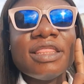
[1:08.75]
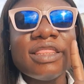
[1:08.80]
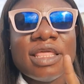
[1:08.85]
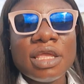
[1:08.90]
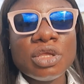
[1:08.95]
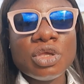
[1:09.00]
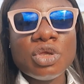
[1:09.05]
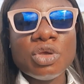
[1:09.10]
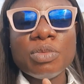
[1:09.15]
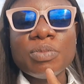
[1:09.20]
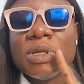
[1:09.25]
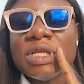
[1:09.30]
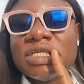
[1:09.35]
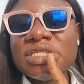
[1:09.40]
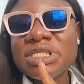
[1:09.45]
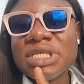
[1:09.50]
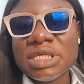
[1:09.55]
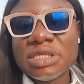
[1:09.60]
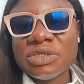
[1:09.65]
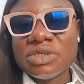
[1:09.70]
Thank you.
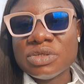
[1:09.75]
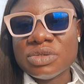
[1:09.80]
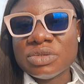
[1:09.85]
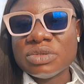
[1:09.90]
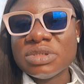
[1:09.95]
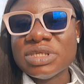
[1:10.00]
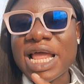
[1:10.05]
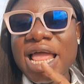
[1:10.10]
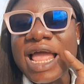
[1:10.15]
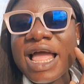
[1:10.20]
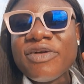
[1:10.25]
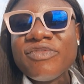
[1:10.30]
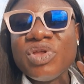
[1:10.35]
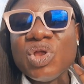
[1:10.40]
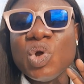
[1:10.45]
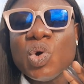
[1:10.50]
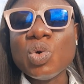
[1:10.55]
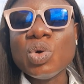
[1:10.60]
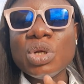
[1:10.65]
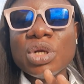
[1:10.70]
Please stay tuned. I have
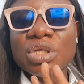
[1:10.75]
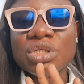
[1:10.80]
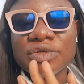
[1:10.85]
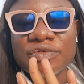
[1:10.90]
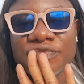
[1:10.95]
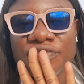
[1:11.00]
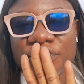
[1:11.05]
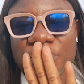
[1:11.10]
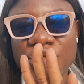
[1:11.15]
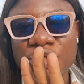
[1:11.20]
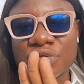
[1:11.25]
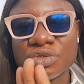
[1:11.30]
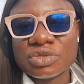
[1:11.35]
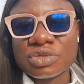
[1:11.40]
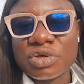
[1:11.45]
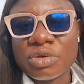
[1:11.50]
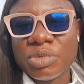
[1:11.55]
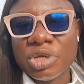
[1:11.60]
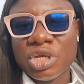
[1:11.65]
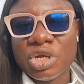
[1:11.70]
a whole lot of videos
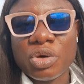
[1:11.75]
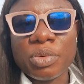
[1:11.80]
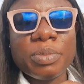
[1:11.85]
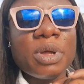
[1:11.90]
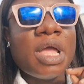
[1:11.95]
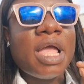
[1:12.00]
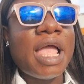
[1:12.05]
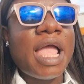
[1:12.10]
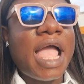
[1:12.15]
coming up.